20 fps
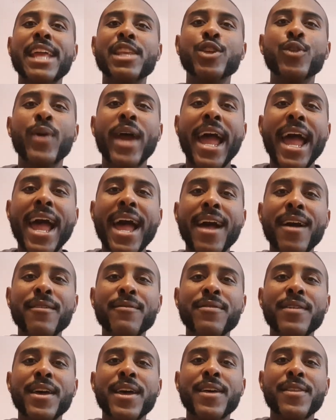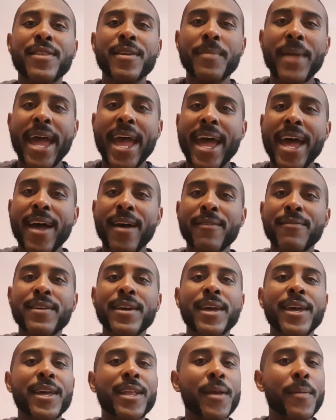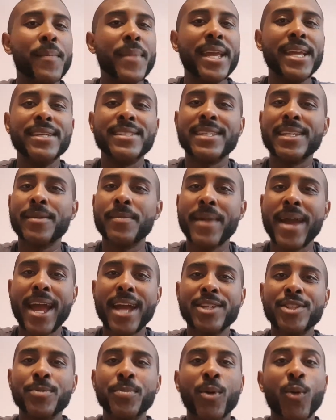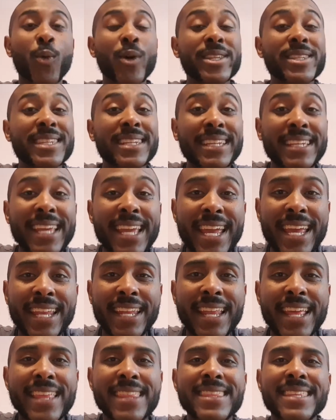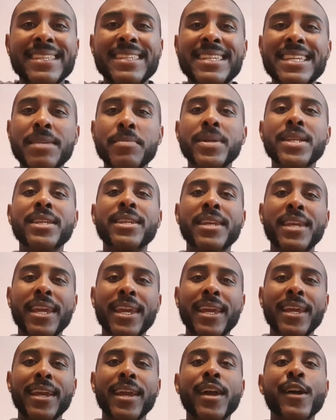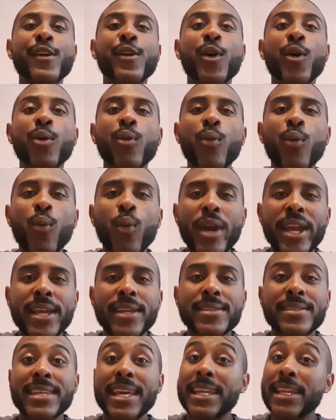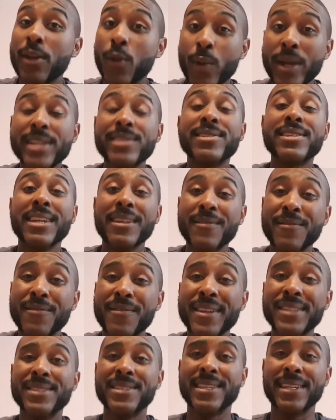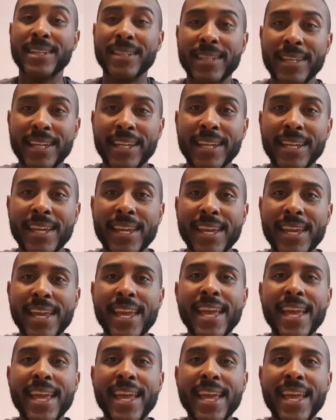And you have them have an amazing match. But once again, the Demon King wins. And he wins convincingly.